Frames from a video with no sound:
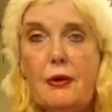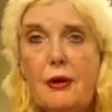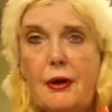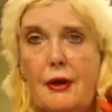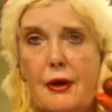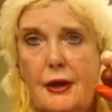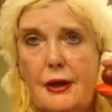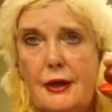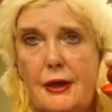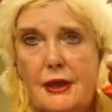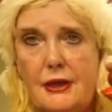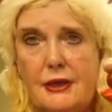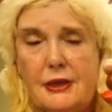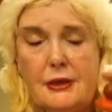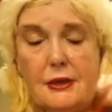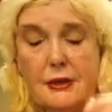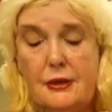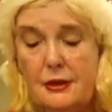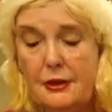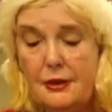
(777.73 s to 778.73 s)
Okay,
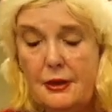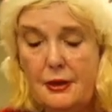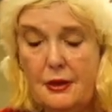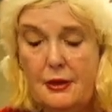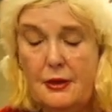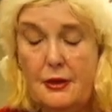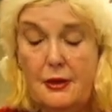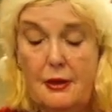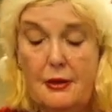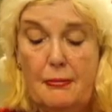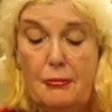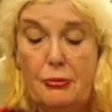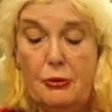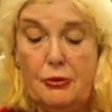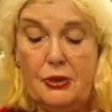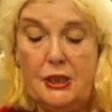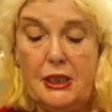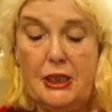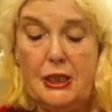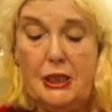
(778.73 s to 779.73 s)
that's the
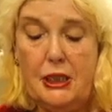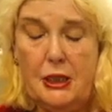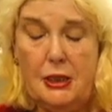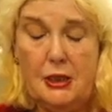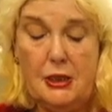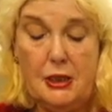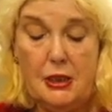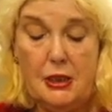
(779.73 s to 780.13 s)
body.